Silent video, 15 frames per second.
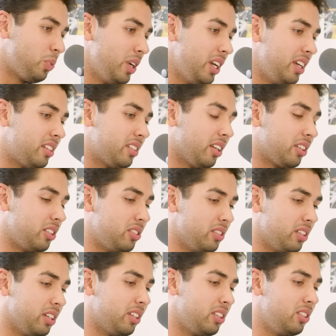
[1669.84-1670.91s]
weird, like
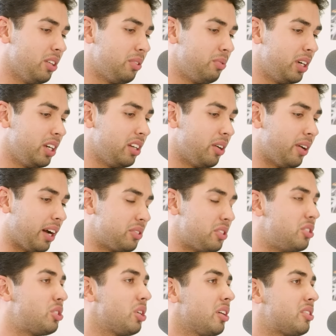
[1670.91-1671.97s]
you don't really know how to
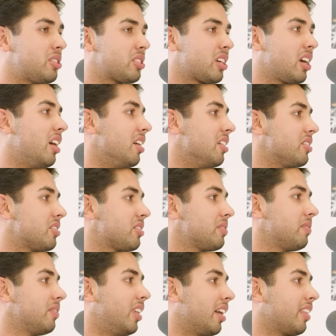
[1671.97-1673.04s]
judge cars
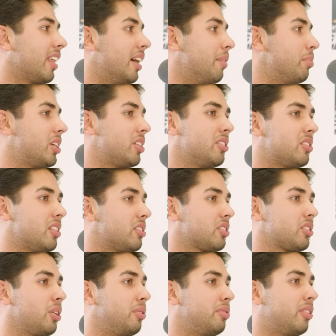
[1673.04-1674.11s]
like that because they're
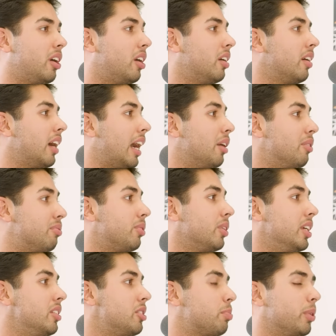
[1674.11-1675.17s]
so far out of
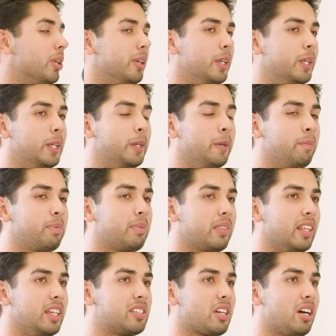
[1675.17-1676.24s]
reach, but
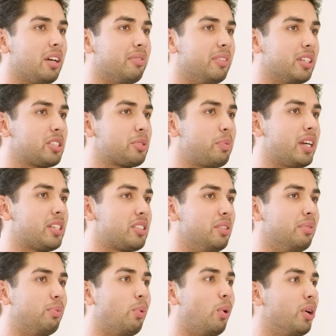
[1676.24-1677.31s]
it's kind of an expression
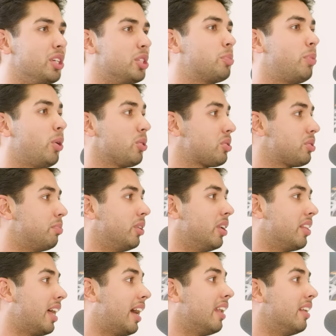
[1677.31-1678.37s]
of what is possible
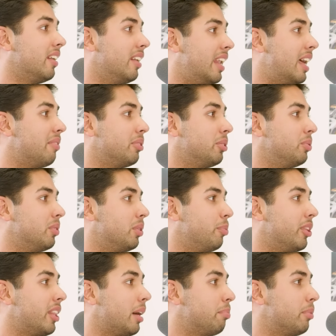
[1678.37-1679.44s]
at that level with
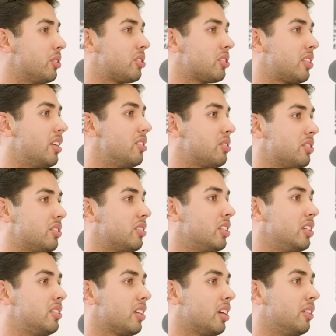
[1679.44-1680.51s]
that much attention to
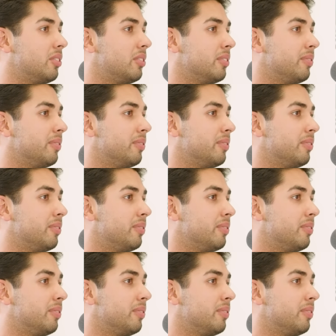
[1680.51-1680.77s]
detail.